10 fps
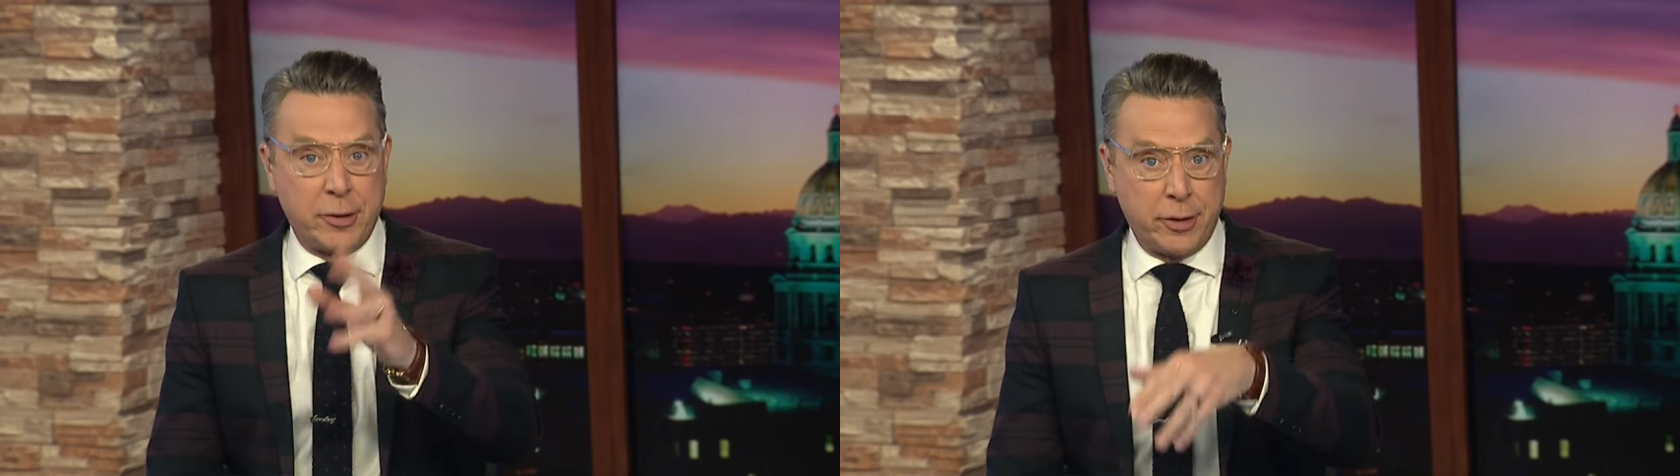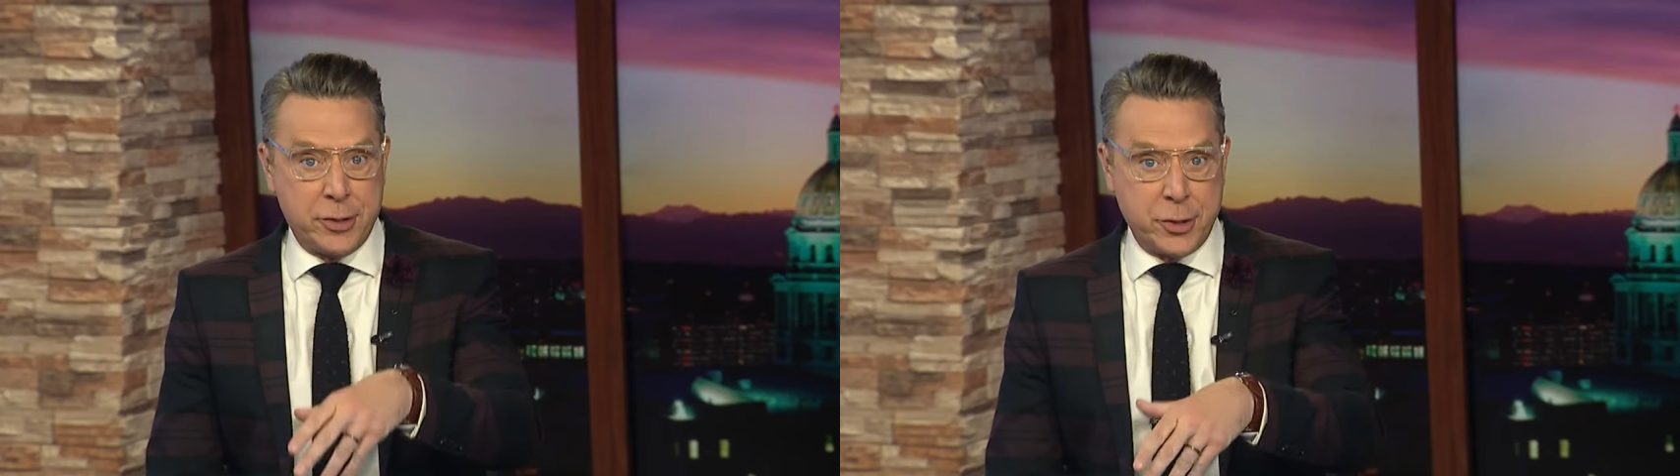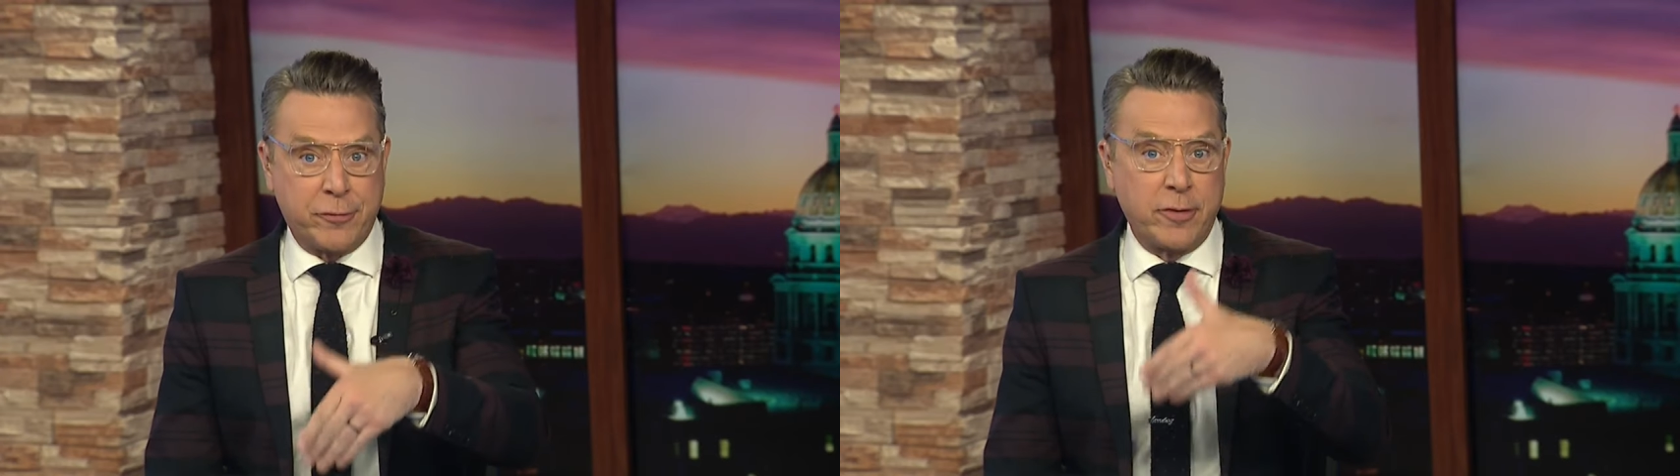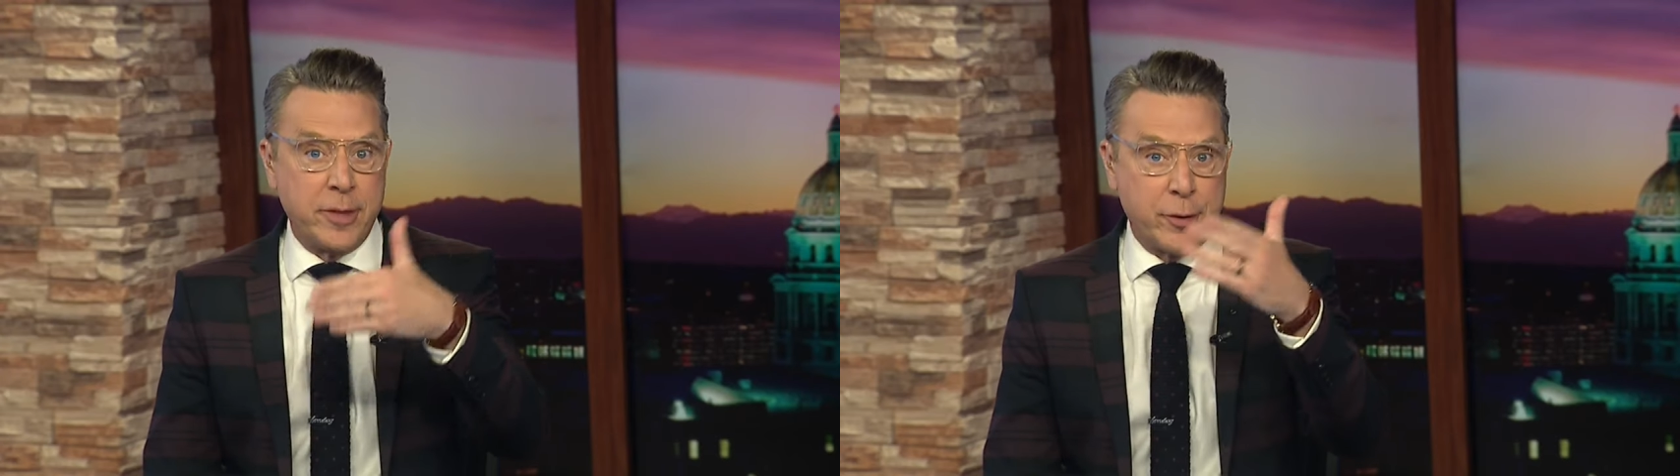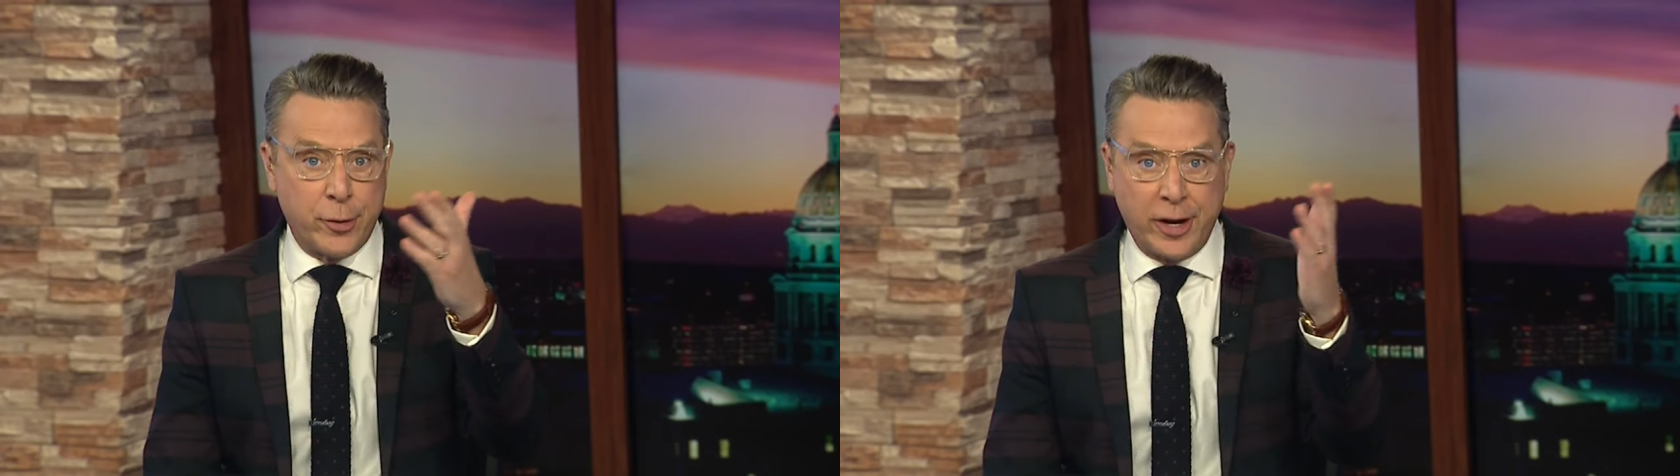literature
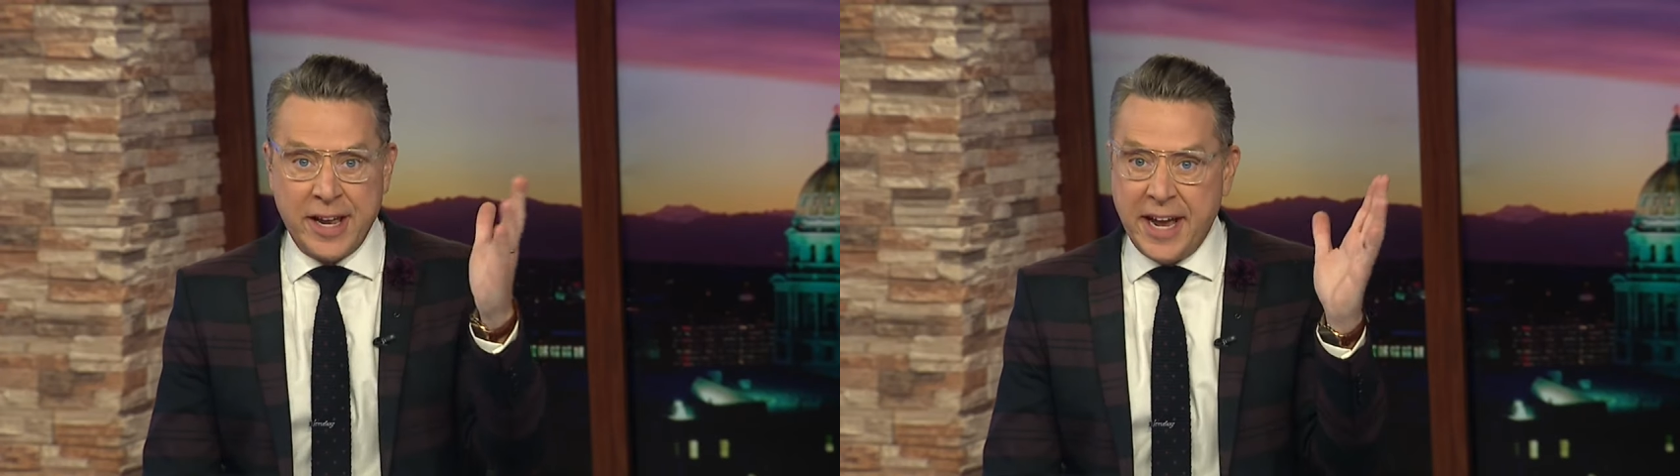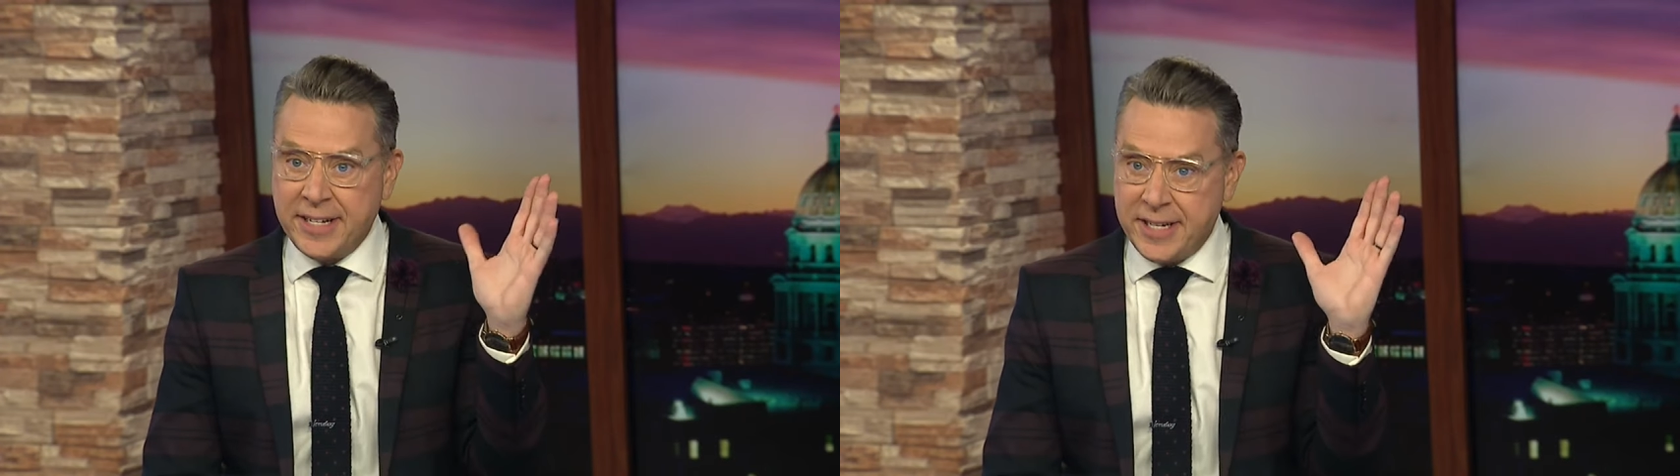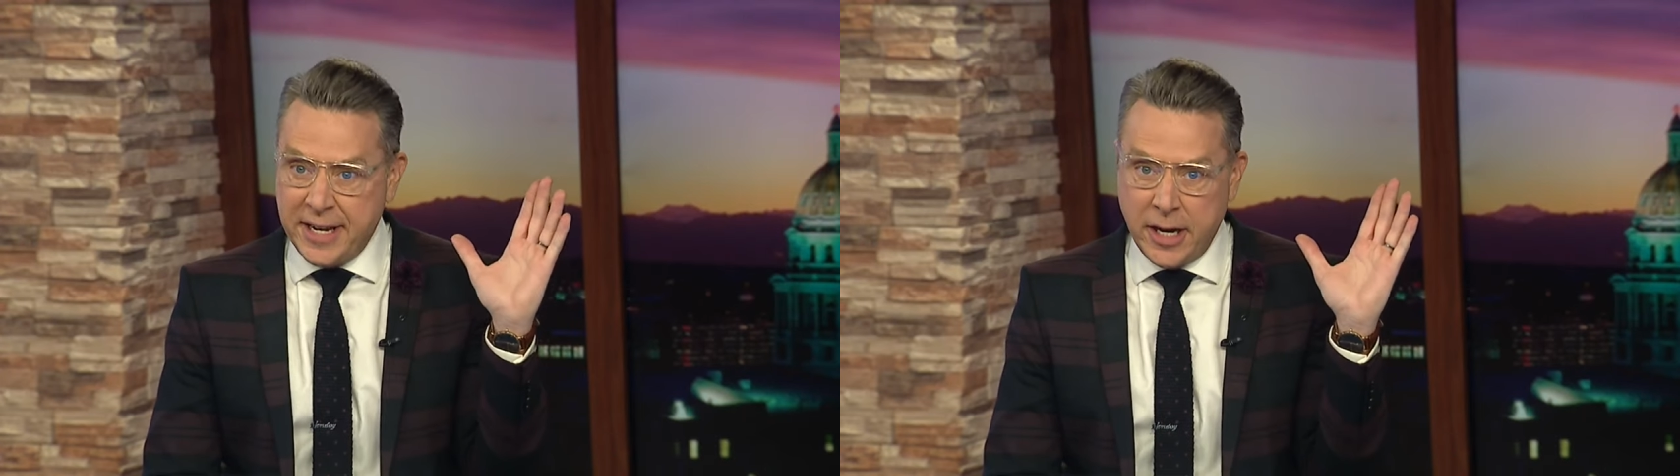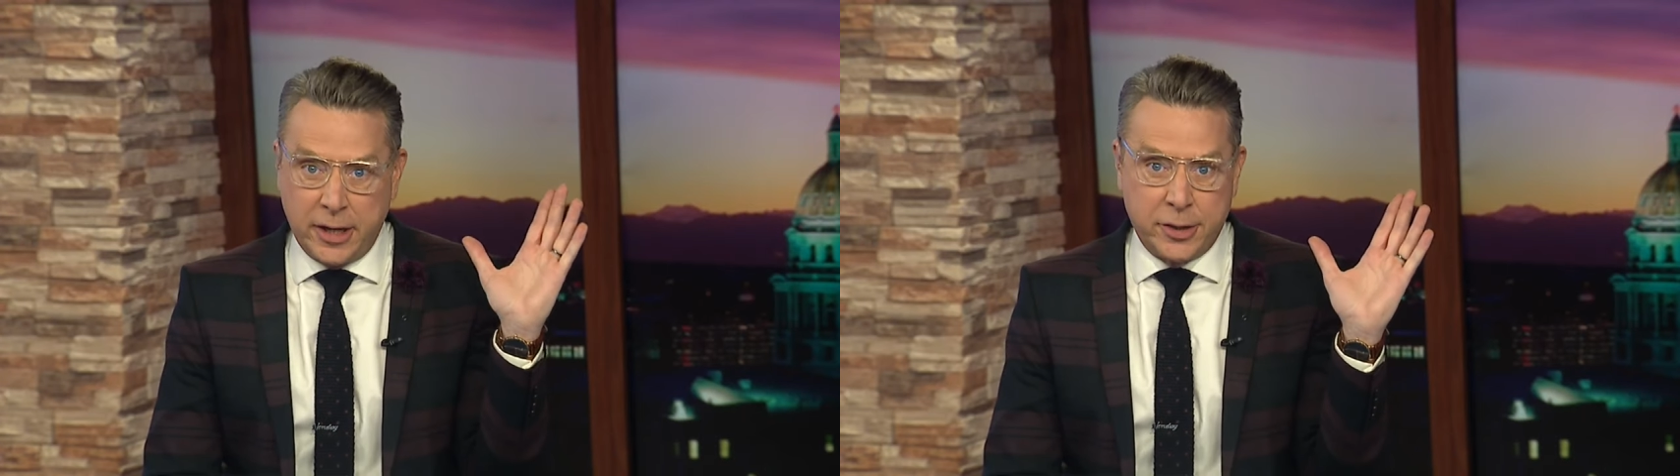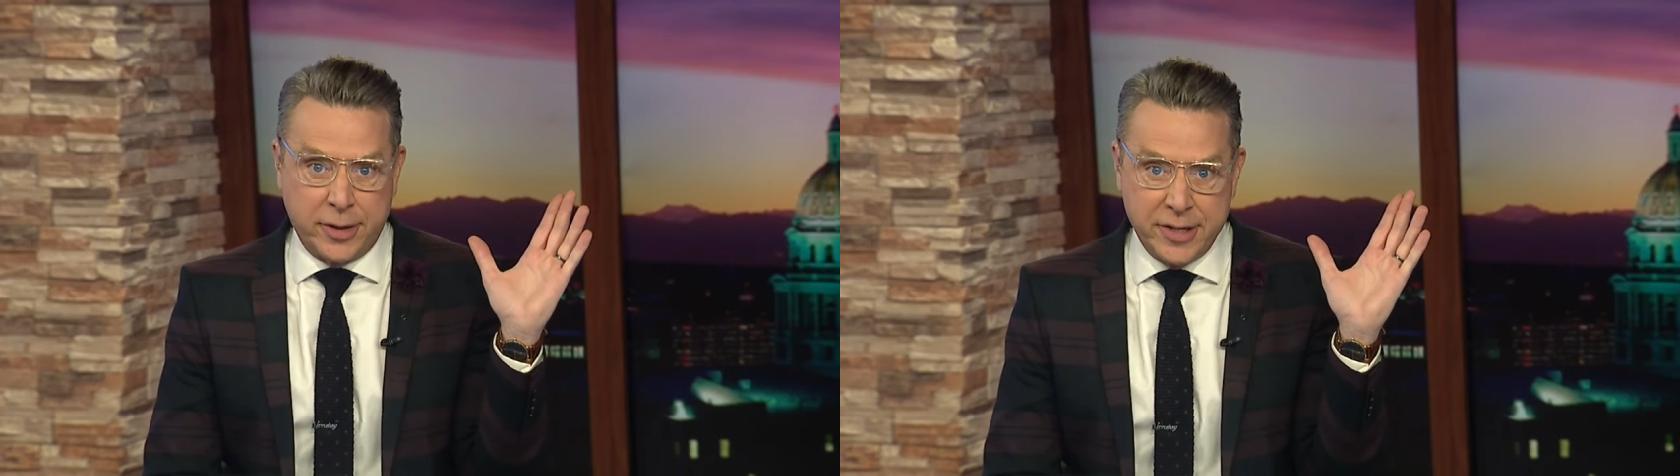from the early
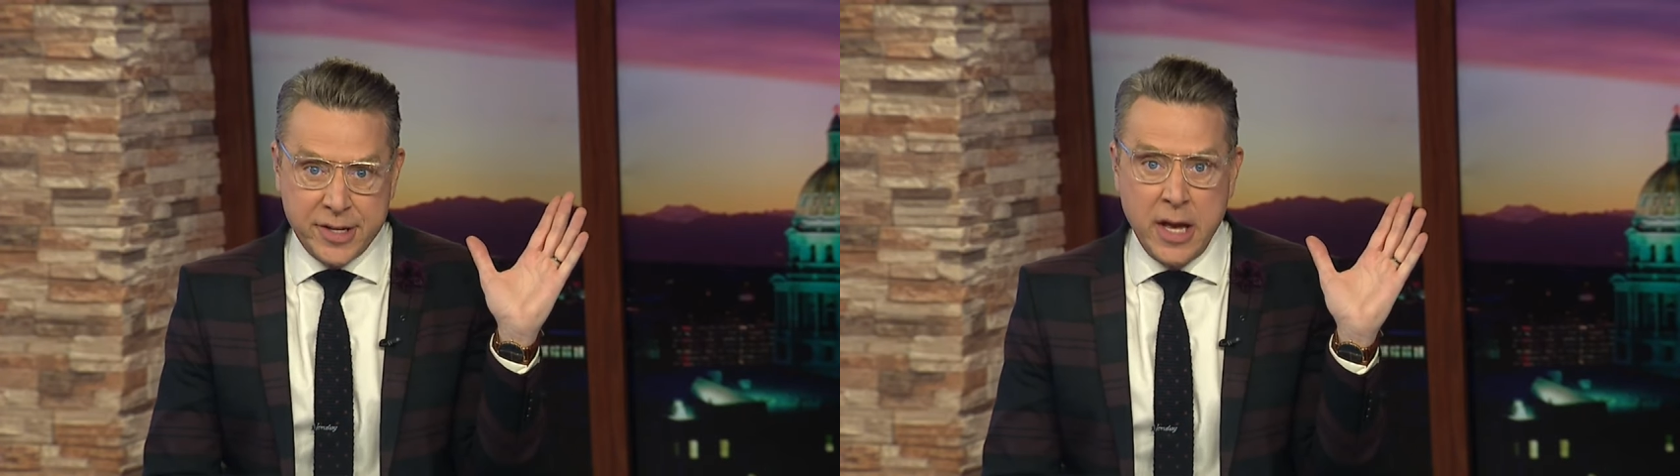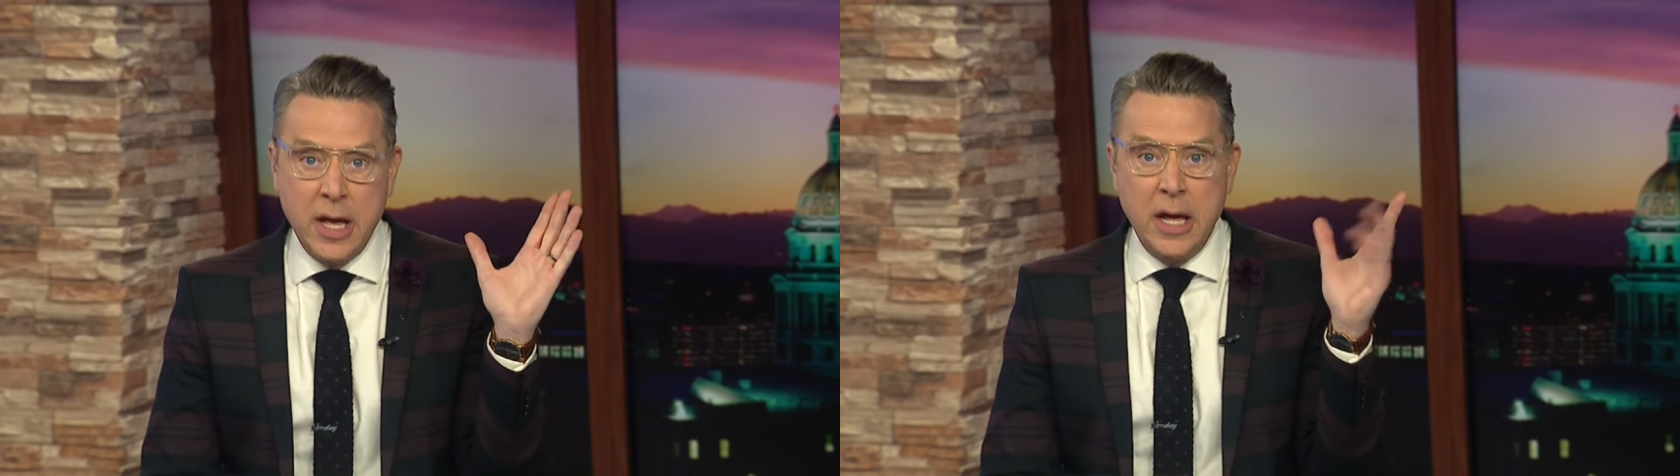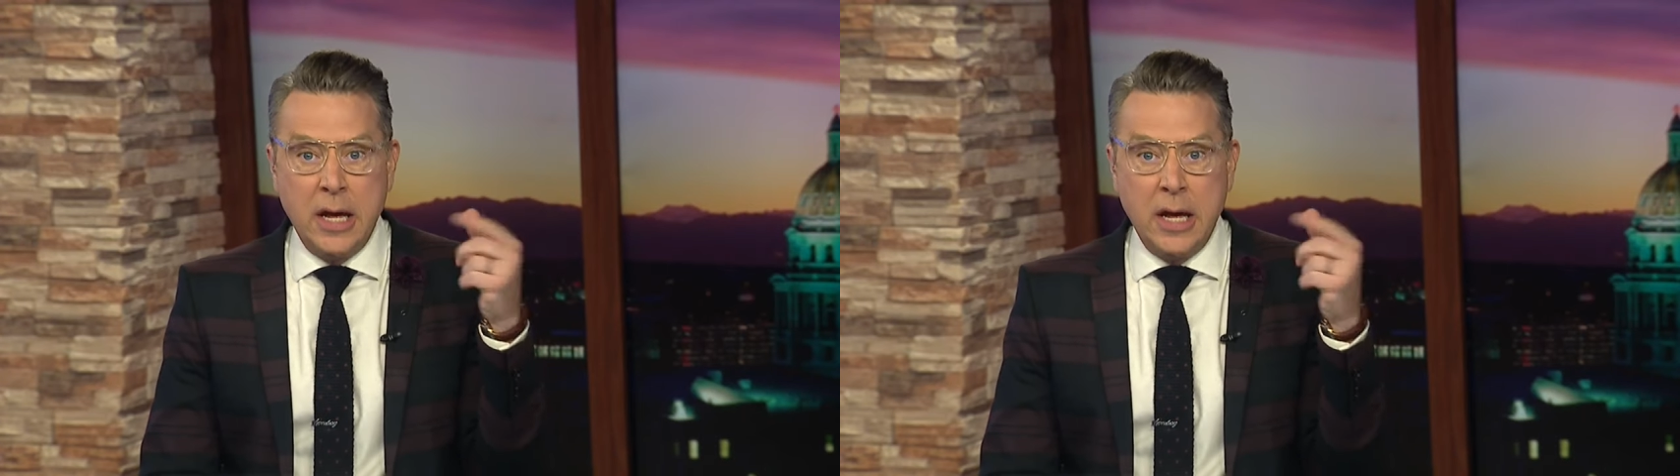1800s,